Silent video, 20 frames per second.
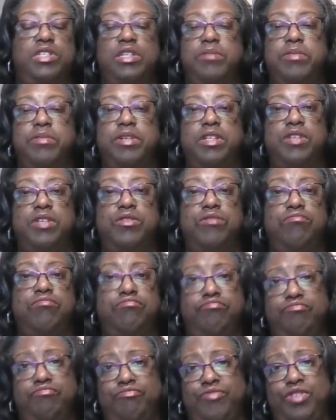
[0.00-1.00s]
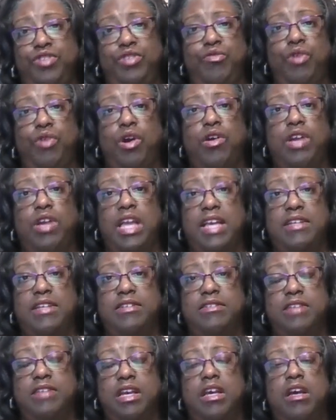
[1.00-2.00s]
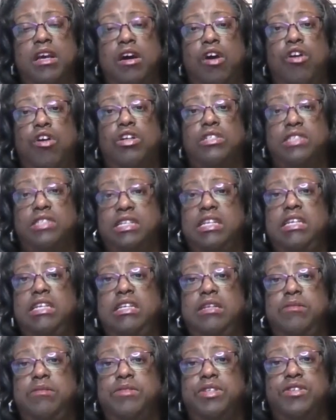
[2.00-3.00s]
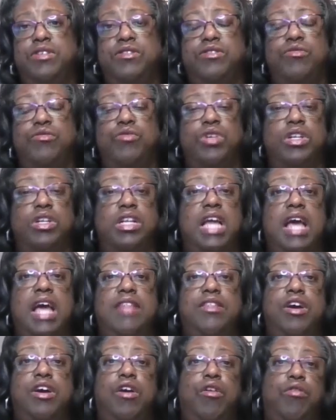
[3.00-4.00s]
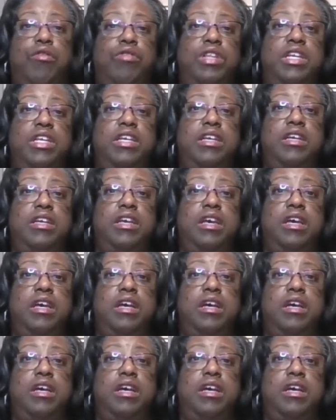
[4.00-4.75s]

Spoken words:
Typically, we work as on teams, and so we're not the only